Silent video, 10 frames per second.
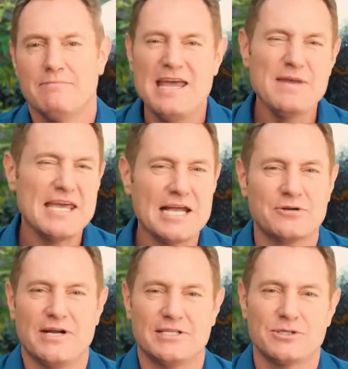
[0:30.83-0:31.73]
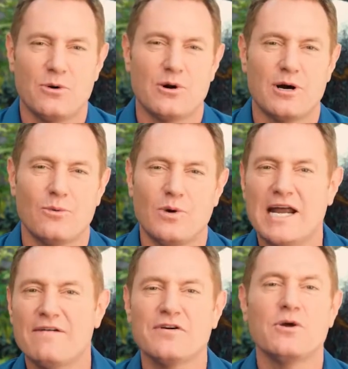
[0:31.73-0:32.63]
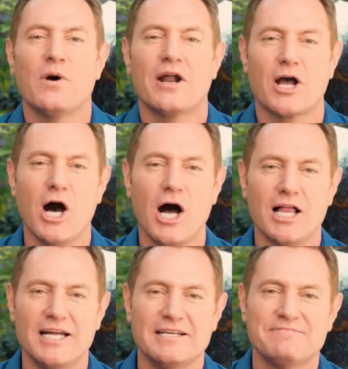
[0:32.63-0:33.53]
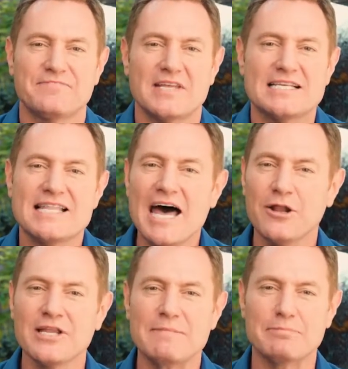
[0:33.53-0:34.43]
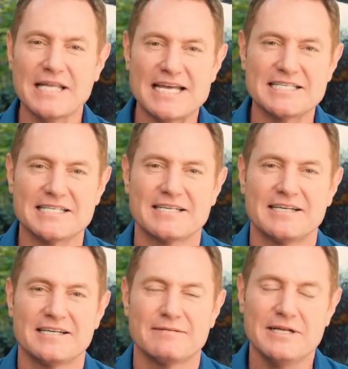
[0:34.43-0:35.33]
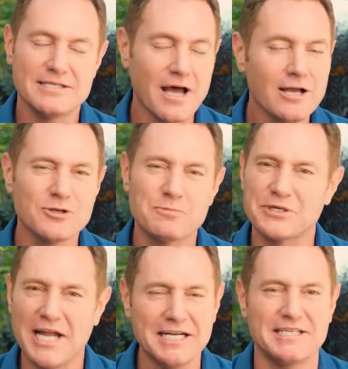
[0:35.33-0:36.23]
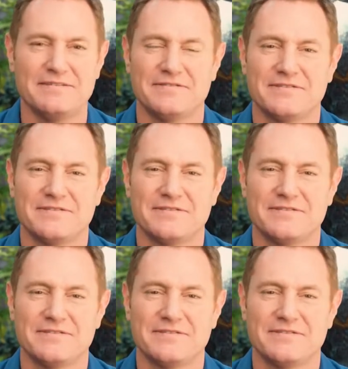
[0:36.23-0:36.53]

maybe ignorance, or whatever you want to call it, is not only bliss, but it's also productive.